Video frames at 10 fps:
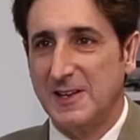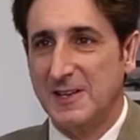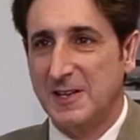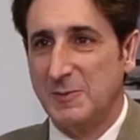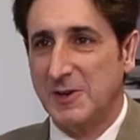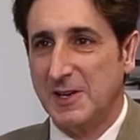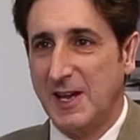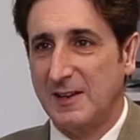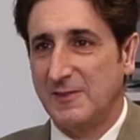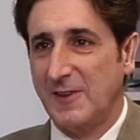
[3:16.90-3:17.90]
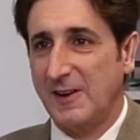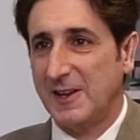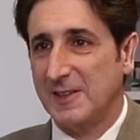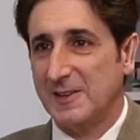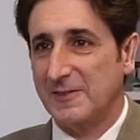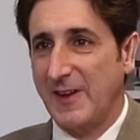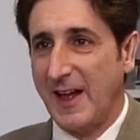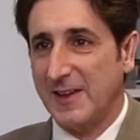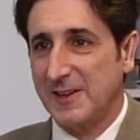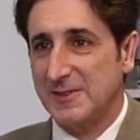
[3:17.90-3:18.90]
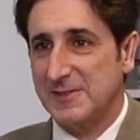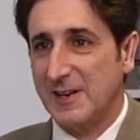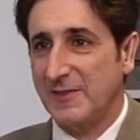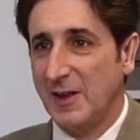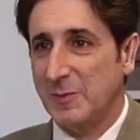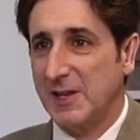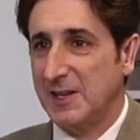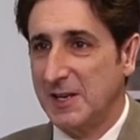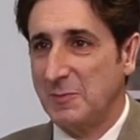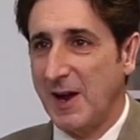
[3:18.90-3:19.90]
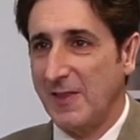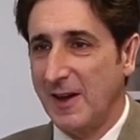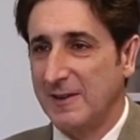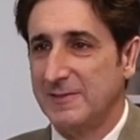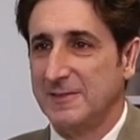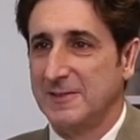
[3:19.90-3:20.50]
He communicated very clear values that have helped me lead my life.